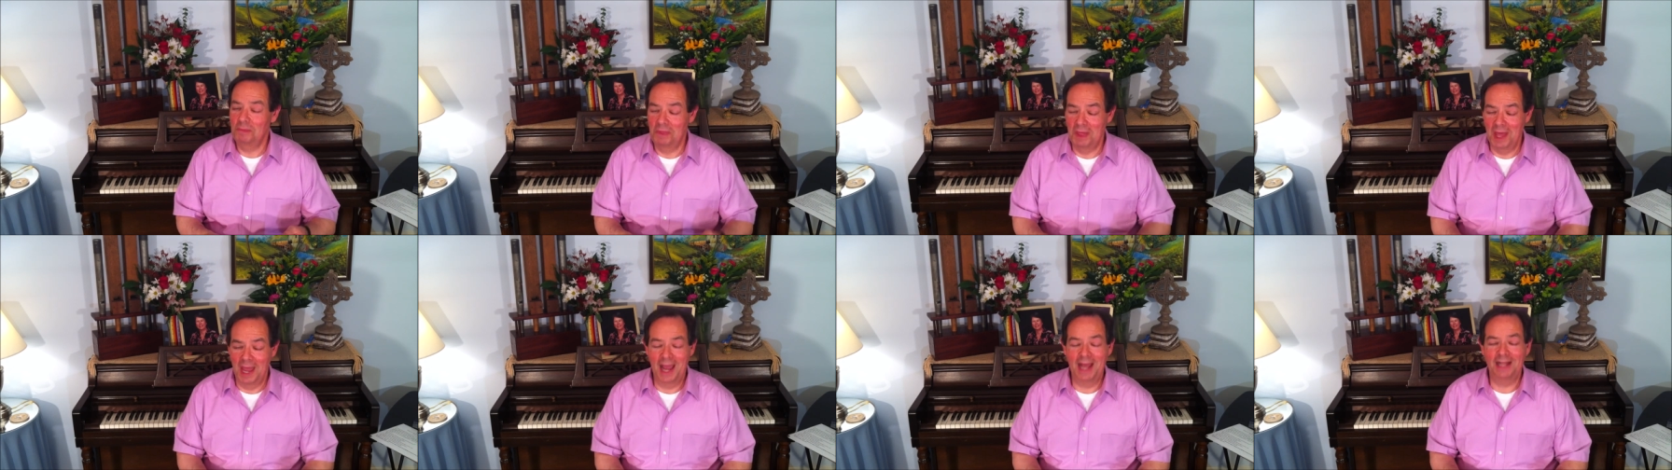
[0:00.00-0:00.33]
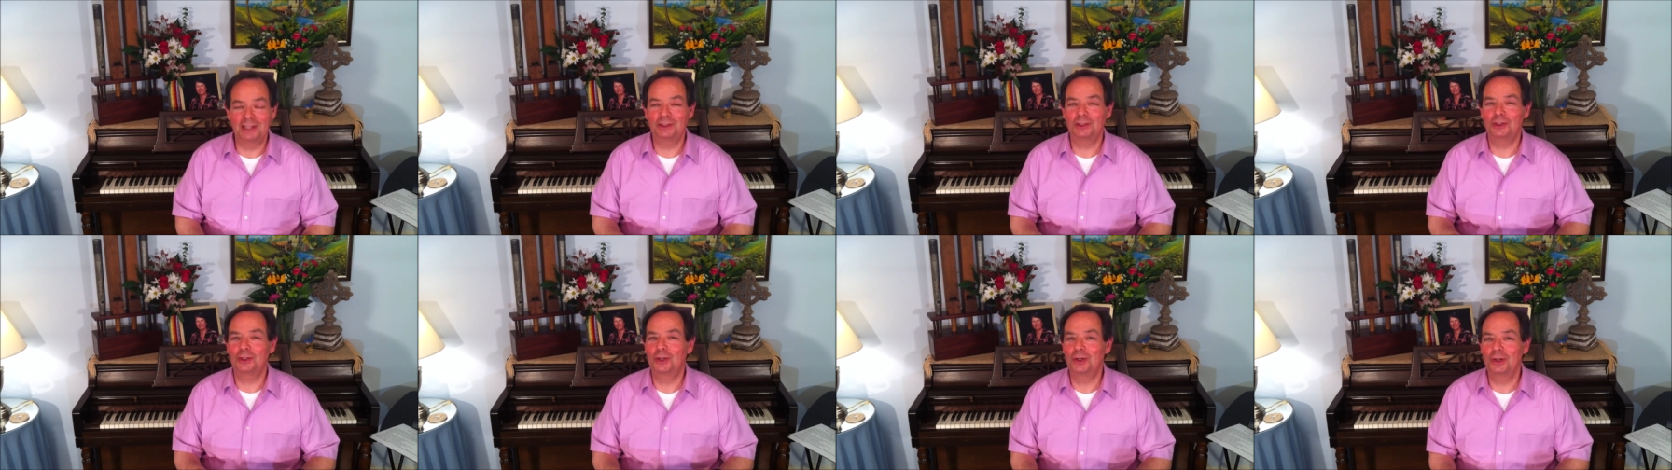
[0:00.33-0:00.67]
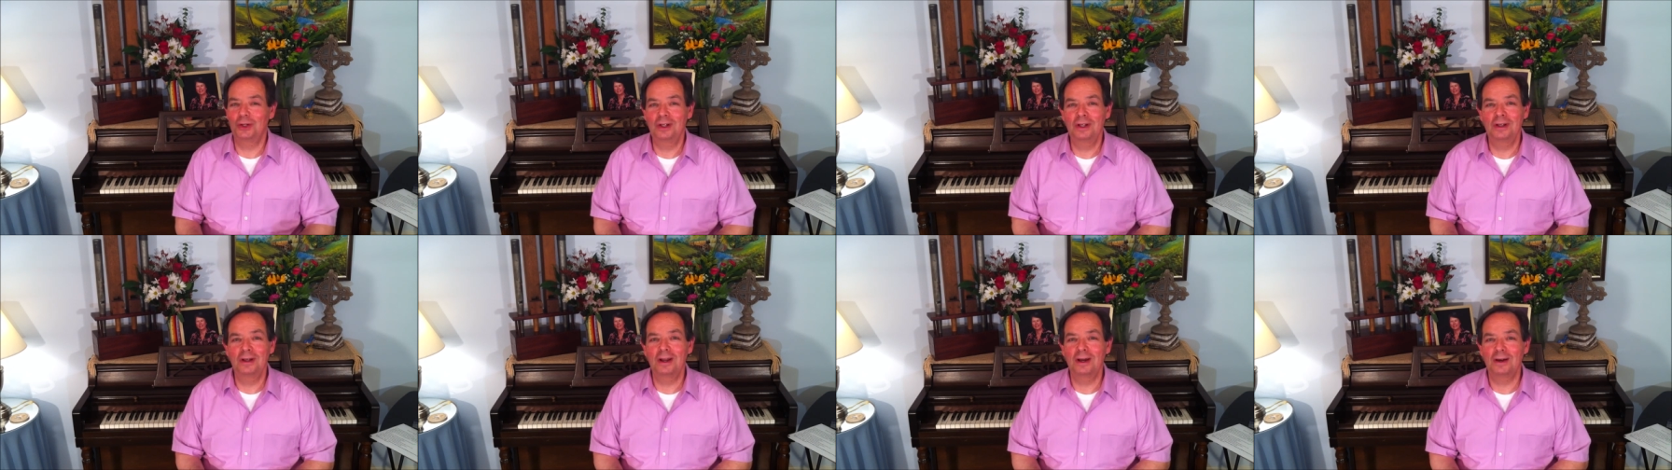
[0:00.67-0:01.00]
that's
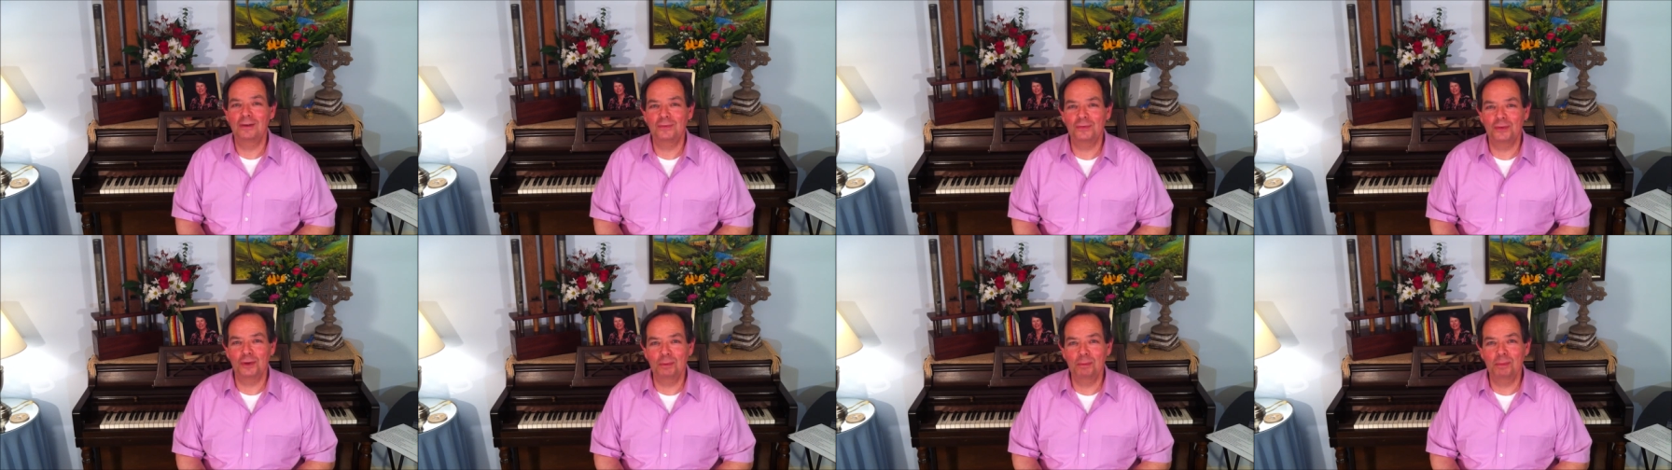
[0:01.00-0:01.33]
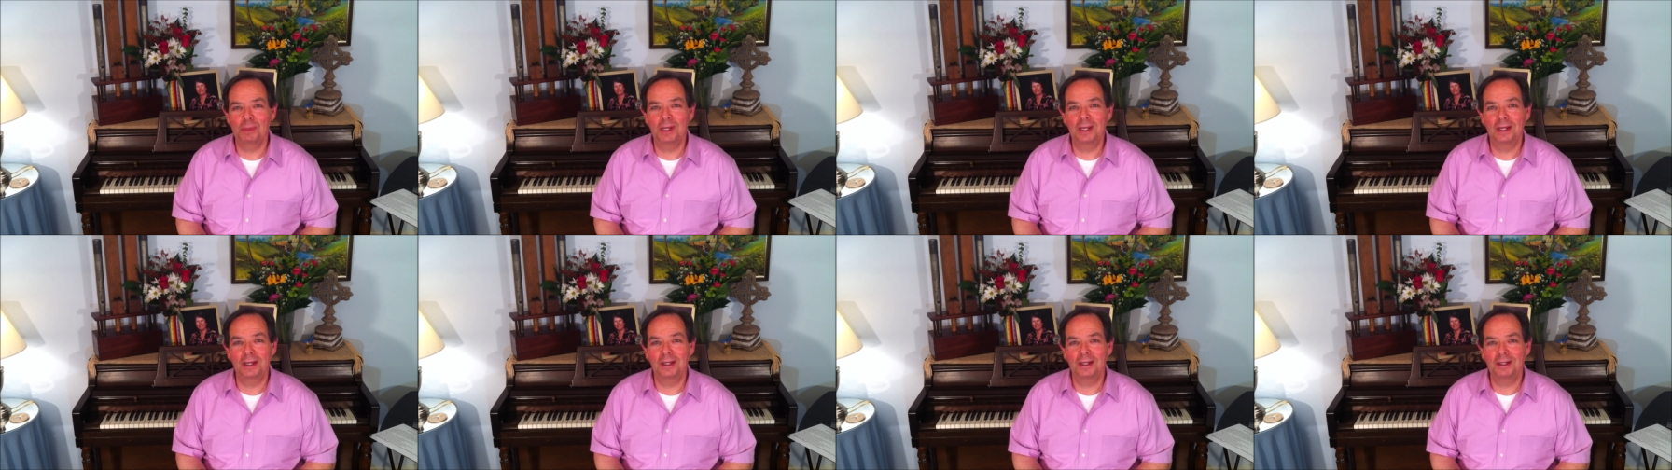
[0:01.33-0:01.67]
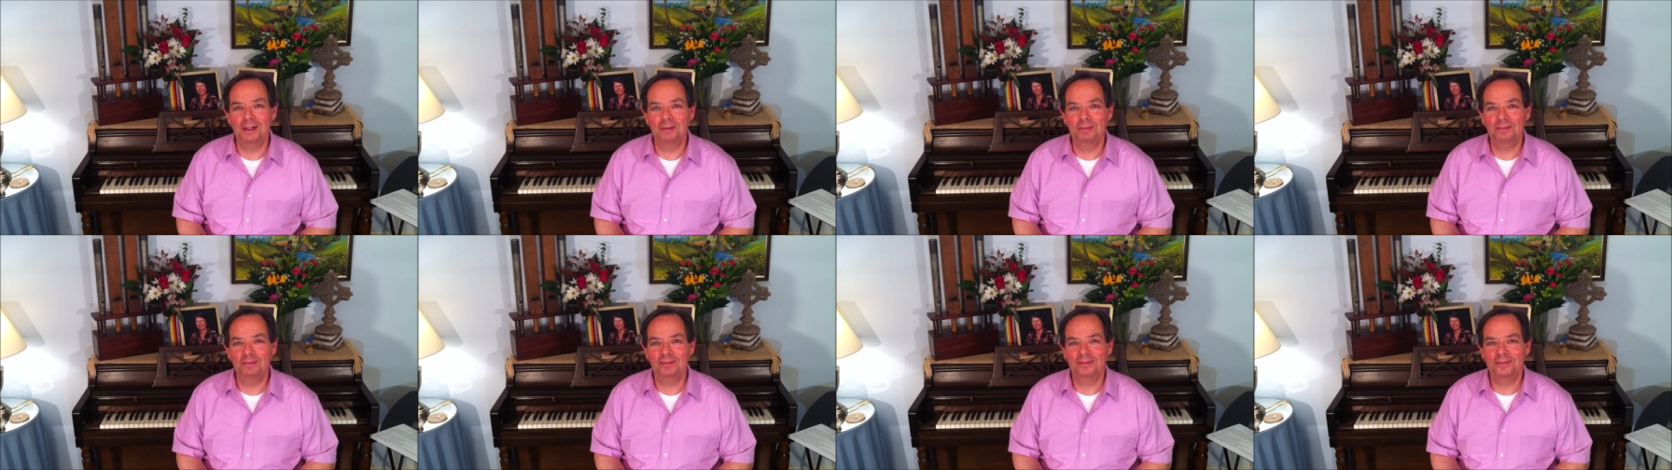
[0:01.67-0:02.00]
good enough for
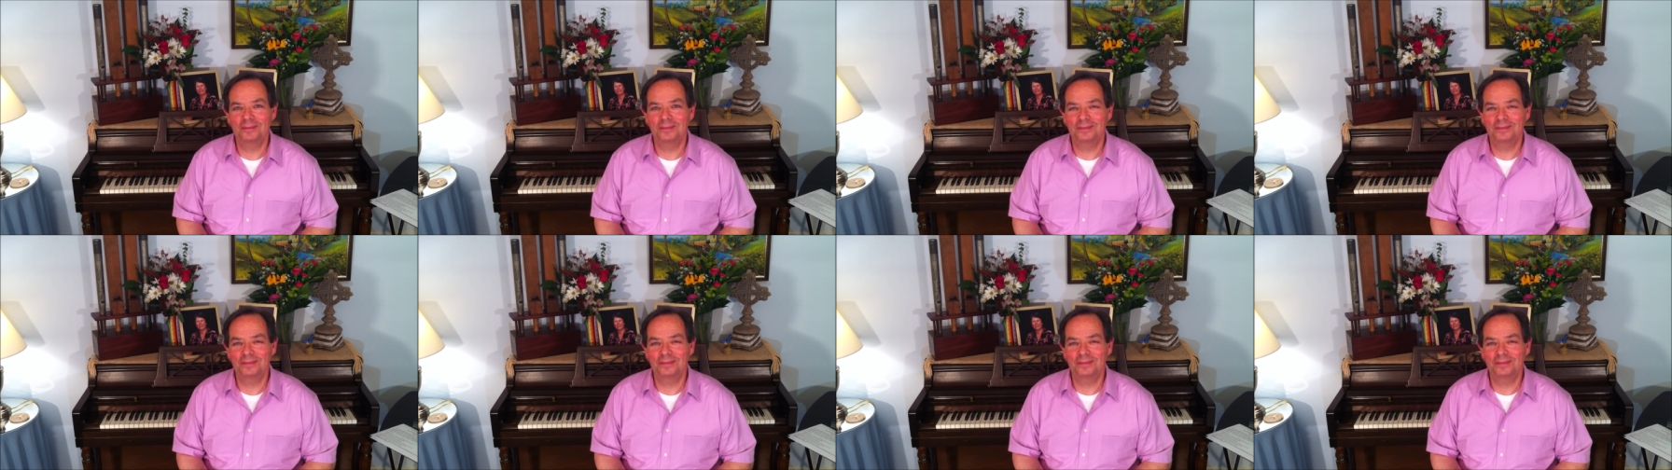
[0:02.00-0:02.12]
me.